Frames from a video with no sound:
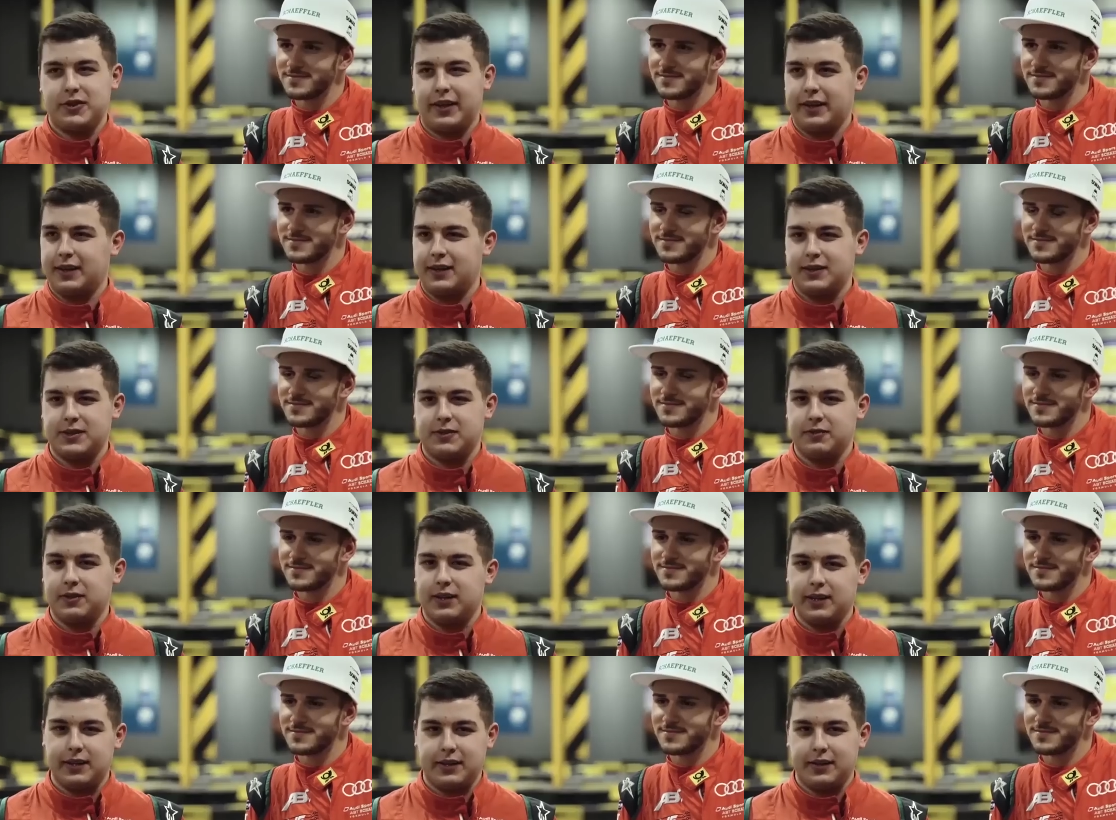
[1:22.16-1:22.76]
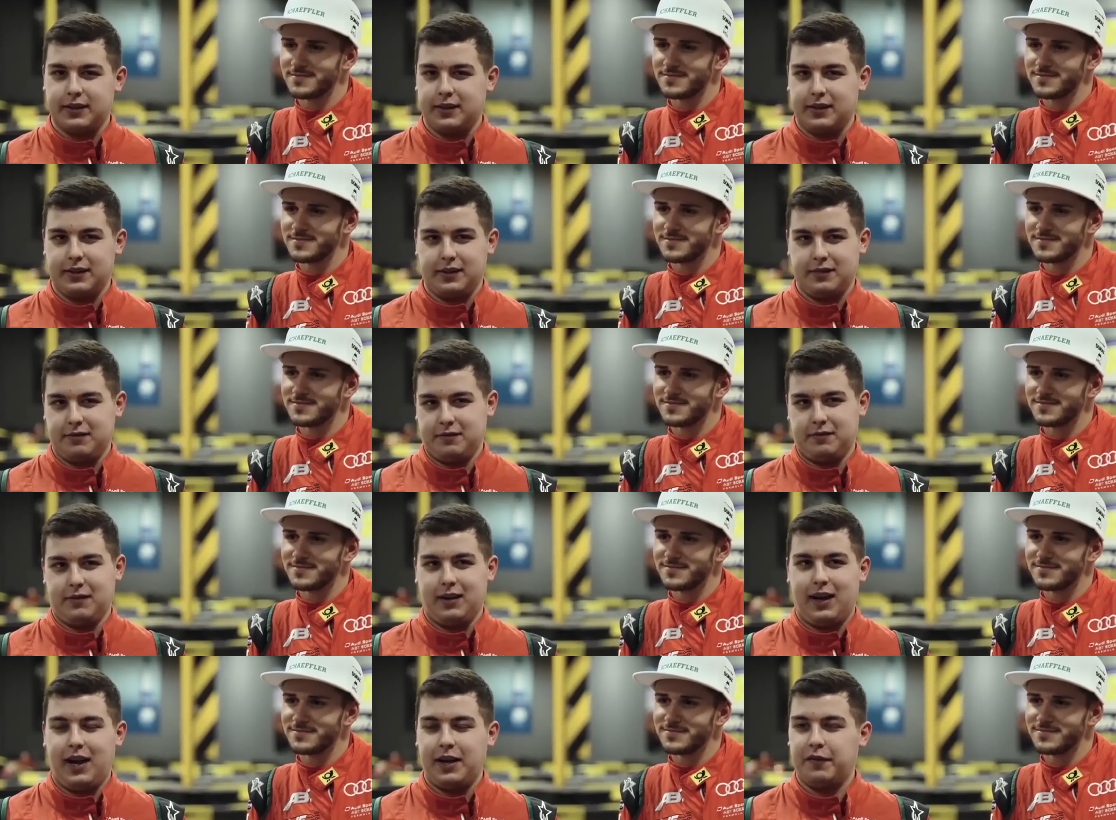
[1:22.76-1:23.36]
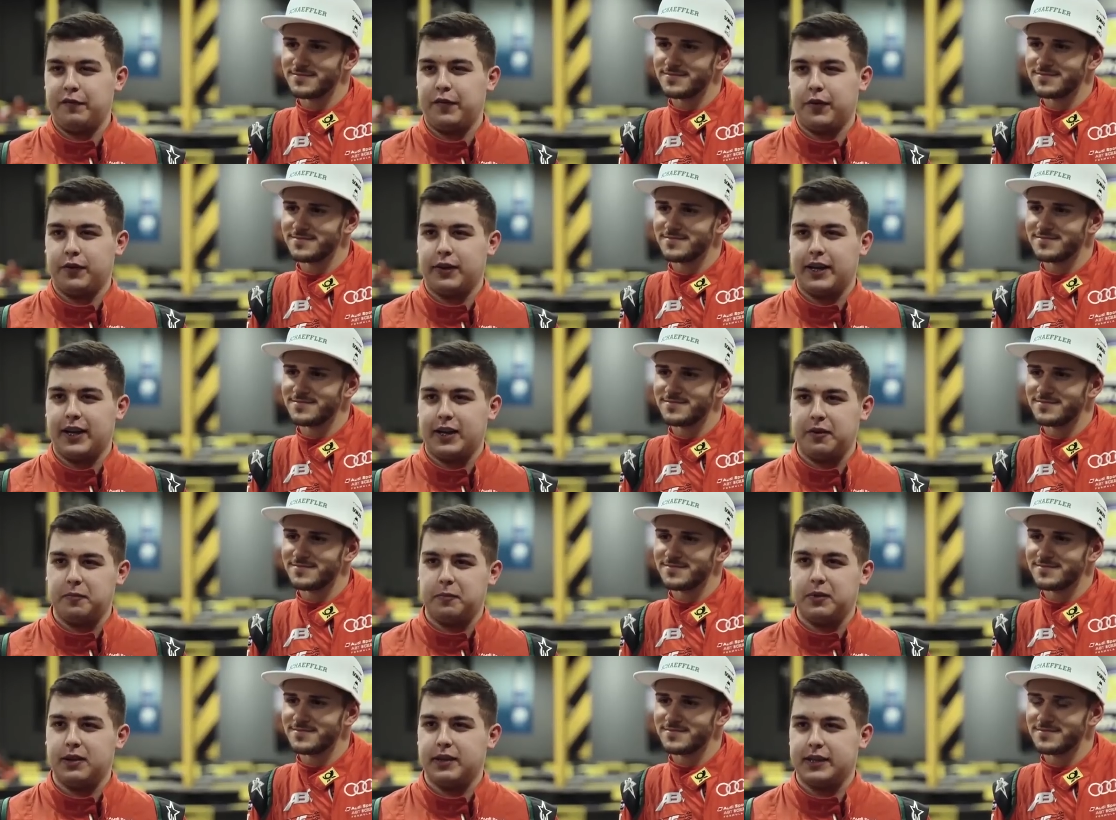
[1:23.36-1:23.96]
Speaker 1: tracks really
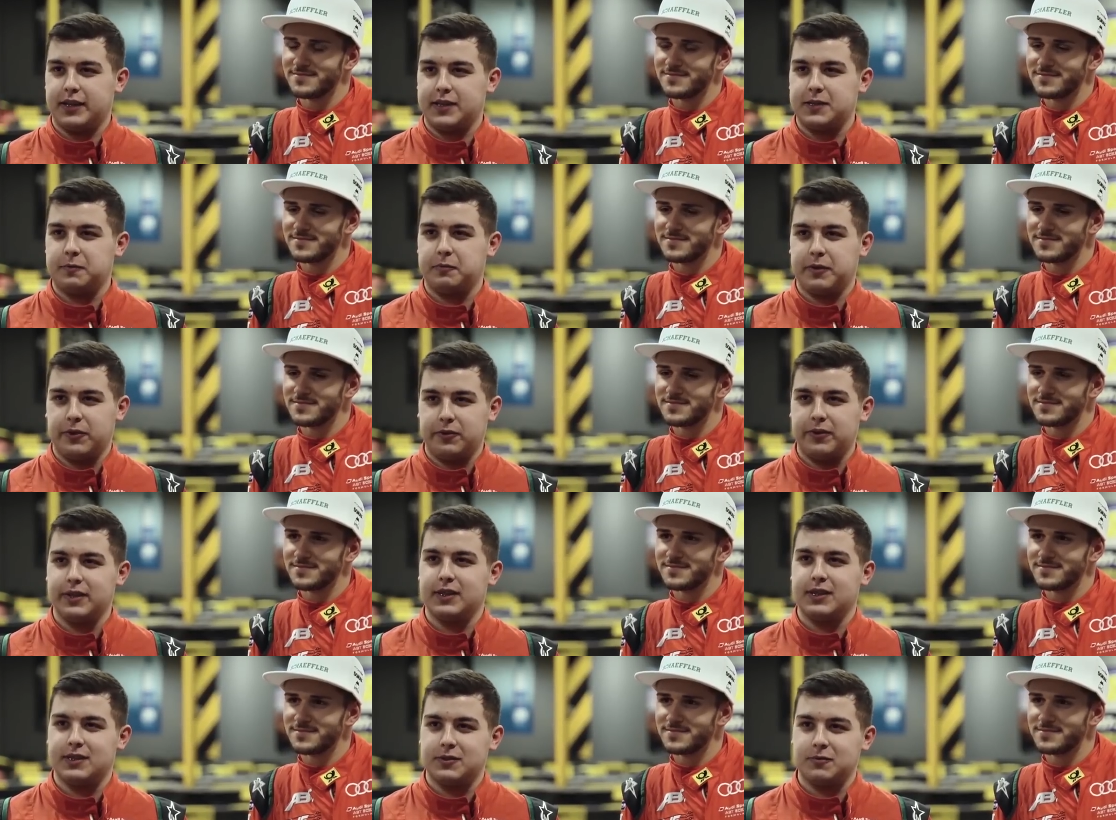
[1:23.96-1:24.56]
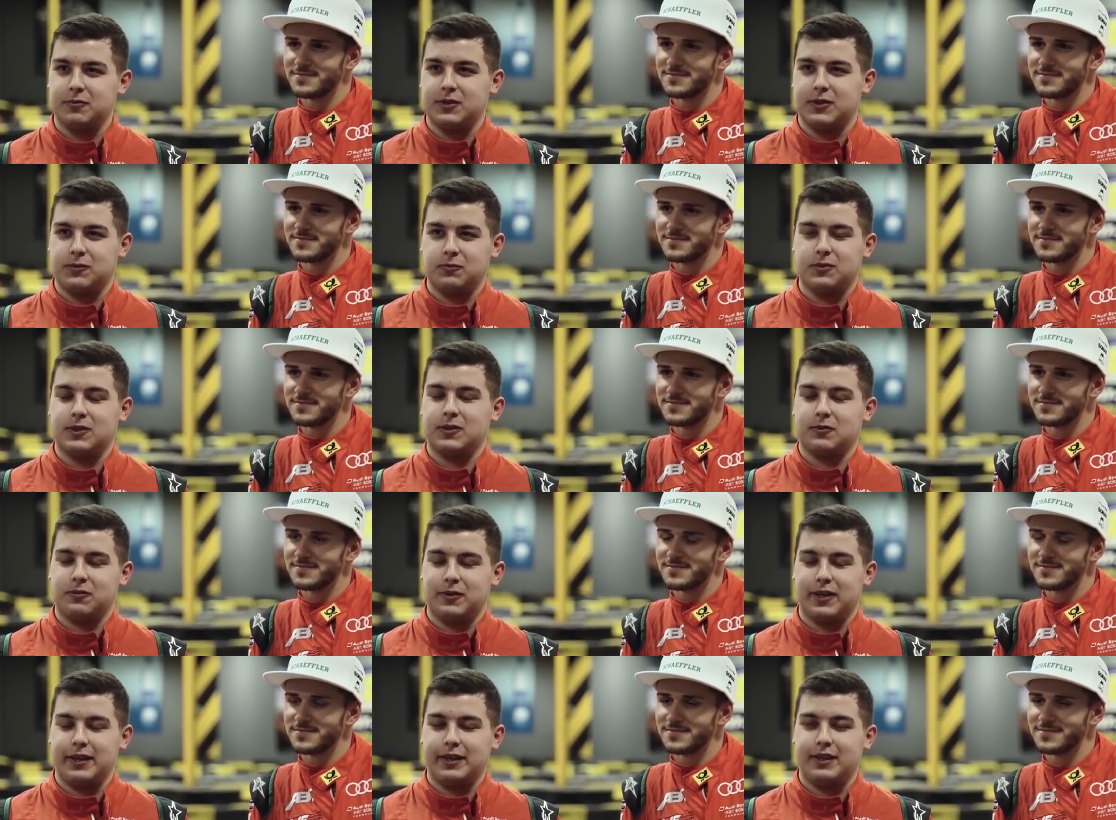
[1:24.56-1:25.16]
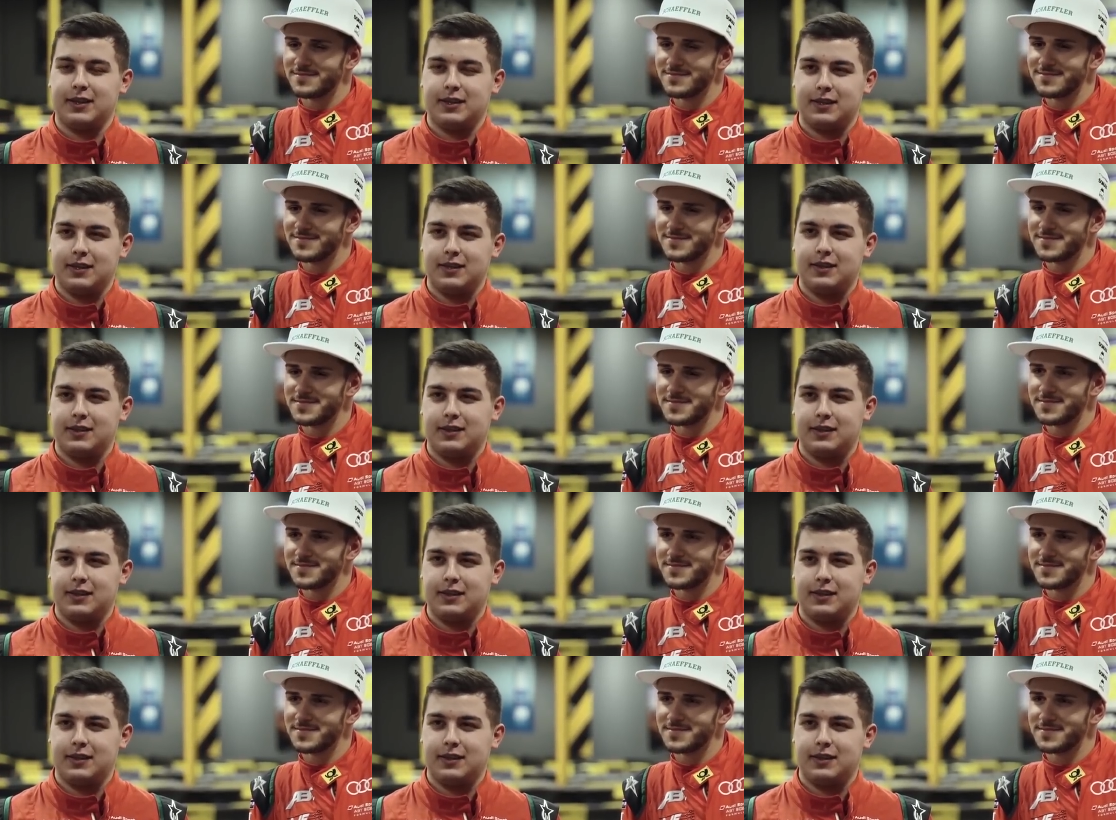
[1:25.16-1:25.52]
unforgettable experience was, was great.